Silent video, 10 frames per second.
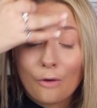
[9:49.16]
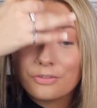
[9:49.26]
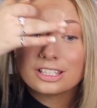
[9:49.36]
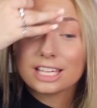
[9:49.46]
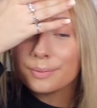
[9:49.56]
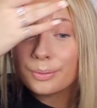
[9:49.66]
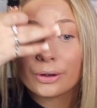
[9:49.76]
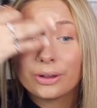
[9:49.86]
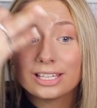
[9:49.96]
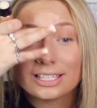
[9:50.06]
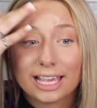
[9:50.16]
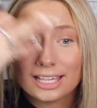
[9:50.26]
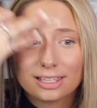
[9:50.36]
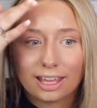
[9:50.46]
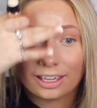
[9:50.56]
Obviously, because this
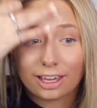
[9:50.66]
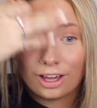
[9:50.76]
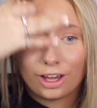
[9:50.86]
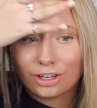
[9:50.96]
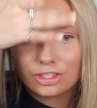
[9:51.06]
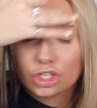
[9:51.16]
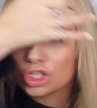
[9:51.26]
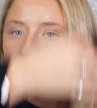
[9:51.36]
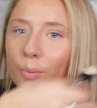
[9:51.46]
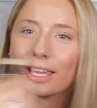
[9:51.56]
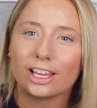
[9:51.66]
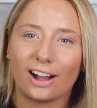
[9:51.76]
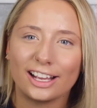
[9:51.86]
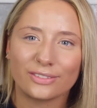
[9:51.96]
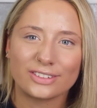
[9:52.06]
is like a dewy
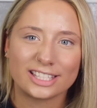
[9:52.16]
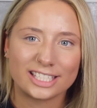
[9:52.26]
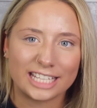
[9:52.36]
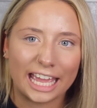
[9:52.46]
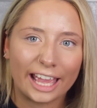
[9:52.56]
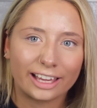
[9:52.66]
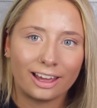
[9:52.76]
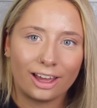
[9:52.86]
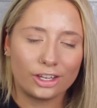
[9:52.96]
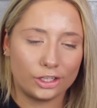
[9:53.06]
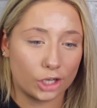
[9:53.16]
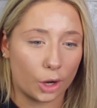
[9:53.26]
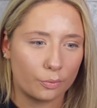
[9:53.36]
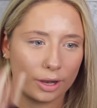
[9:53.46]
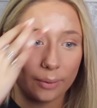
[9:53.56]
kind of stick, you
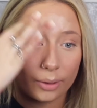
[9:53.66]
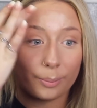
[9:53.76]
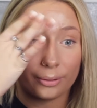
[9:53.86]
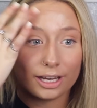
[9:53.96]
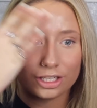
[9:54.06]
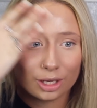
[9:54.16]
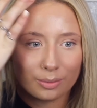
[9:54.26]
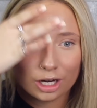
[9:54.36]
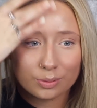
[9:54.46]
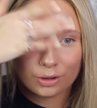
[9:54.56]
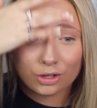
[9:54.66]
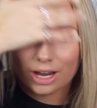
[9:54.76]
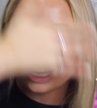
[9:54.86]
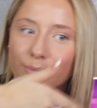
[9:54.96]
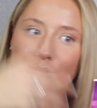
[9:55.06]
don't really want to apply too much because
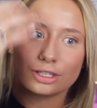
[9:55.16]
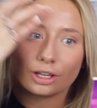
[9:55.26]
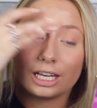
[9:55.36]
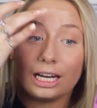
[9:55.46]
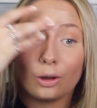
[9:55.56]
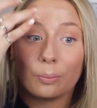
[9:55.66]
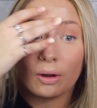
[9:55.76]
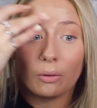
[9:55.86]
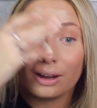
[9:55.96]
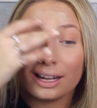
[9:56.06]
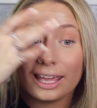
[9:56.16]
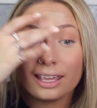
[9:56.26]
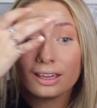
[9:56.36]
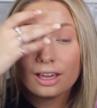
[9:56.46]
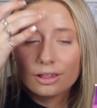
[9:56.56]
you end up just looking a little bit
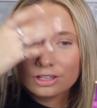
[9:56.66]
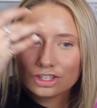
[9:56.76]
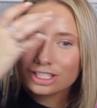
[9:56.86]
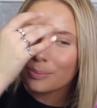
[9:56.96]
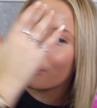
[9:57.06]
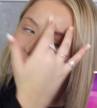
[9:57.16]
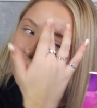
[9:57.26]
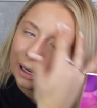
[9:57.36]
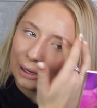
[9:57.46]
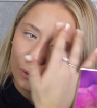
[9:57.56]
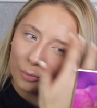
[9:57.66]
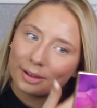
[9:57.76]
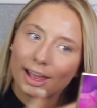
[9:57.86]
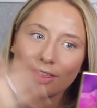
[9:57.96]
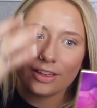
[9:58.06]
oily. So just apply a little
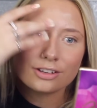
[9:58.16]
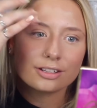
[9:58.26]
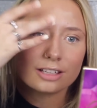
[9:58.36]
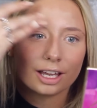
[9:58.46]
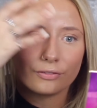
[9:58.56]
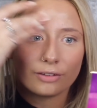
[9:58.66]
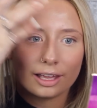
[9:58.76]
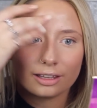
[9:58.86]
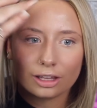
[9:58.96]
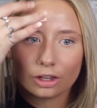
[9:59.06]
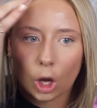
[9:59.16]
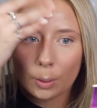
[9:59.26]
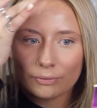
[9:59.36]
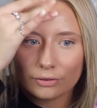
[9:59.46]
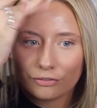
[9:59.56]
bit and then just kind of like go
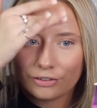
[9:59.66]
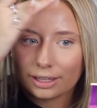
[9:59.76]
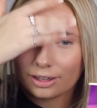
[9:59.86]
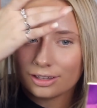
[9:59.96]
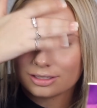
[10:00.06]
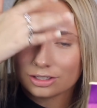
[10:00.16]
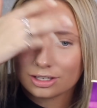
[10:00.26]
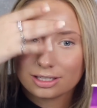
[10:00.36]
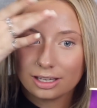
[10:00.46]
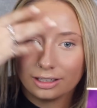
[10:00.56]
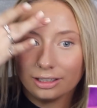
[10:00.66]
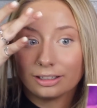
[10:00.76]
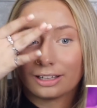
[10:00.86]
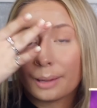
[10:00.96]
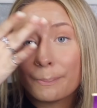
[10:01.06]
in with your fingers and just
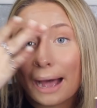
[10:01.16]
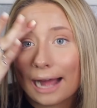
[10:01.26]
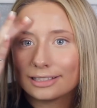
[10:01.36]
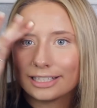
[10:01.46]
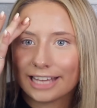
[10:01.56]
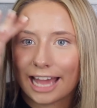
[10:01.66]
like pat it